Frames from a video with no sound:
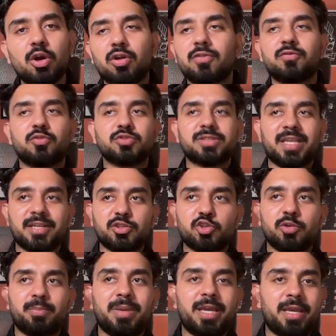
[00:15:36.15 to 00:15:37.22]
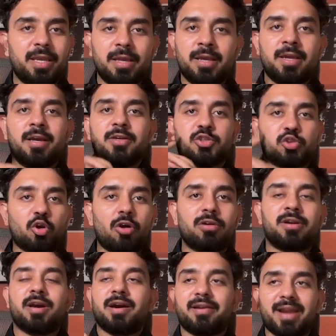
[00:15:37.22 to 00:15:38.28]
all of those things should be
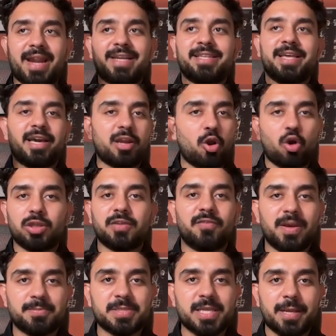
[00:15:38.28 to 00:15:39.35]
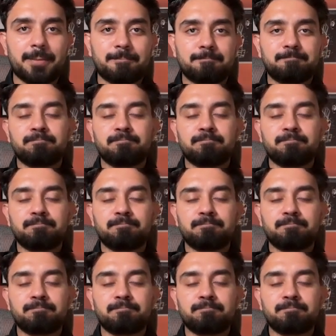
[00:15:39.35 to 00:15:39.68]
solved right there on the website.